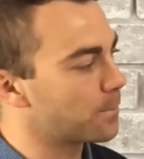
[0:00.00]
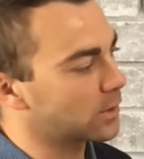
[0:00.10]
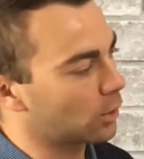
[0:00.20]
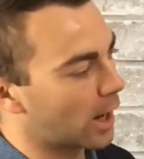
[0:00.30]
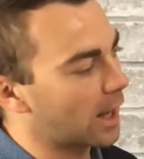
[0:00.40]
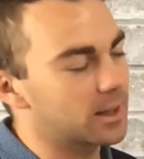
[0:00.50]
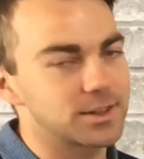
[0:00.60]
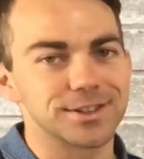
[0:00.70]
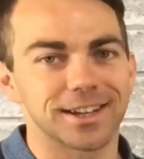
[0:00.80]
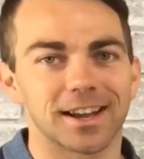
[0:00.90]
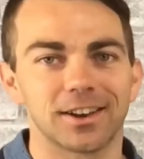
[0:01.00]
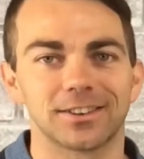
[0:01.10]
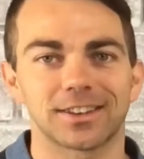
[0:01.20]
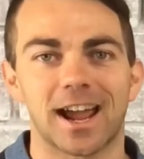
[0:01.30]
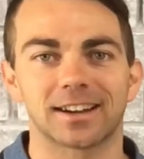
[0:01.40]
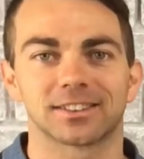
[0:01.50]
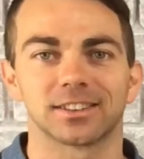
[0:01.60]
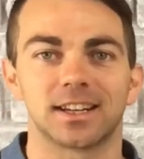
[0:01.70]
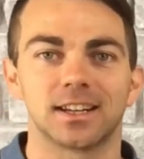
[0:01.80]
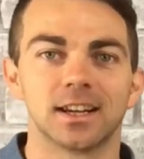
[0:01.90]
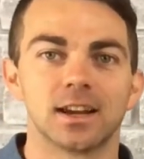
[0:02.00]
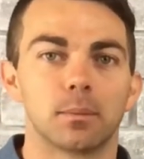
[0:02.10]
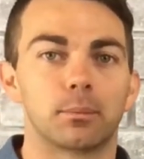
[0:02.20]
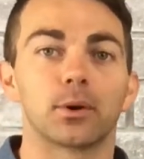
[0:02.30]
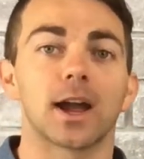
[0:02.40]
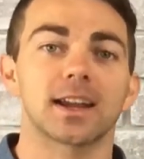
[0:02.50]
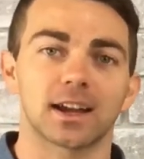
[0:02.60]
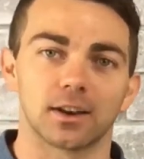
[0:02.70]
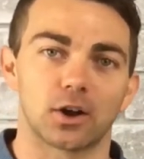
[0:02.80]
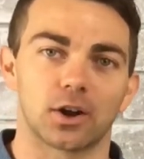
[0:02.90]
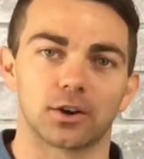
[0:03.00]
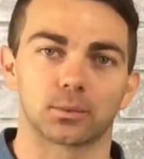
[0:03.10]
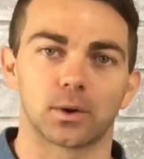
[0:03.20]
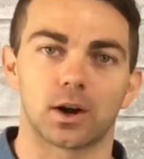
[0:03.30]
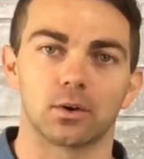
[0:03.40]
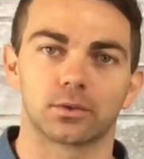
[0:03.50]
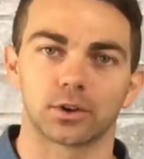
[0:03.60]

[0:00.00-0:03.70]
Your halogen downlights actually break a lot as well.